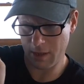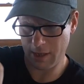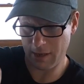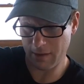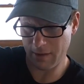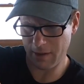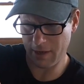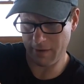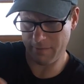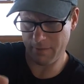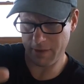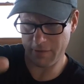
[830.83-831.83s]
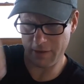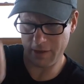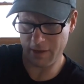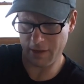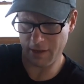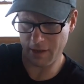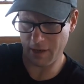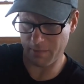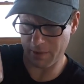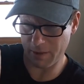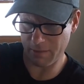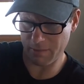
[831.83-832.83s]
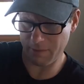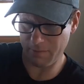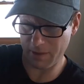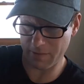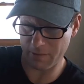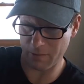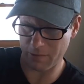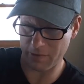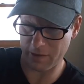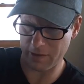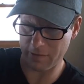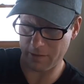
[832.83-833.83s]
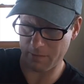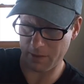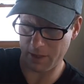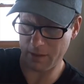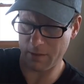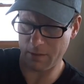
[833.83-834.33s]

How could I have messed anything up? I don't. That makes no sense to me.